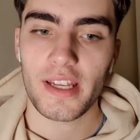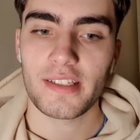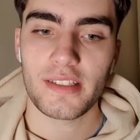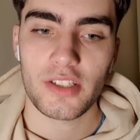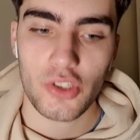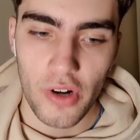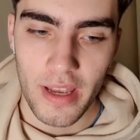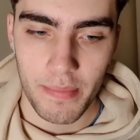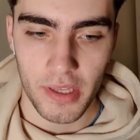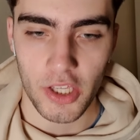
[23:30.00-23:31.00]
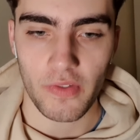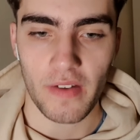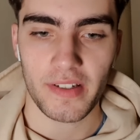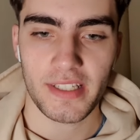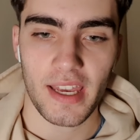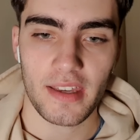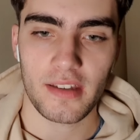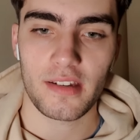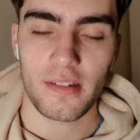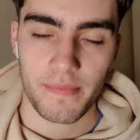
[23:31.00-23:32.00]
longest trip you've ever
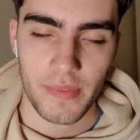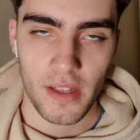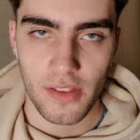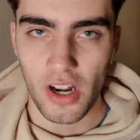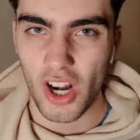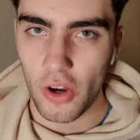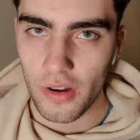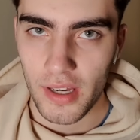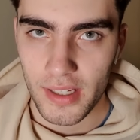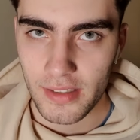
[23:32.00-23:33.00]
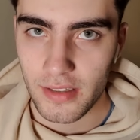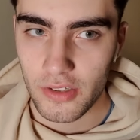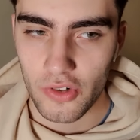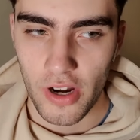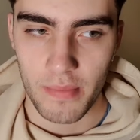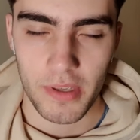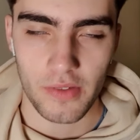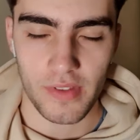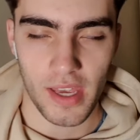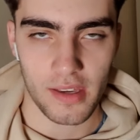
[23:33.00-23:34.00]
taken? The longest trip
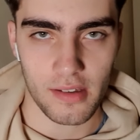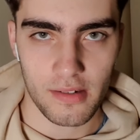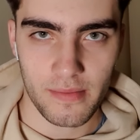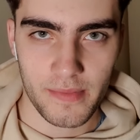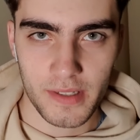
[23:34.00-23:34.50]
you've taken?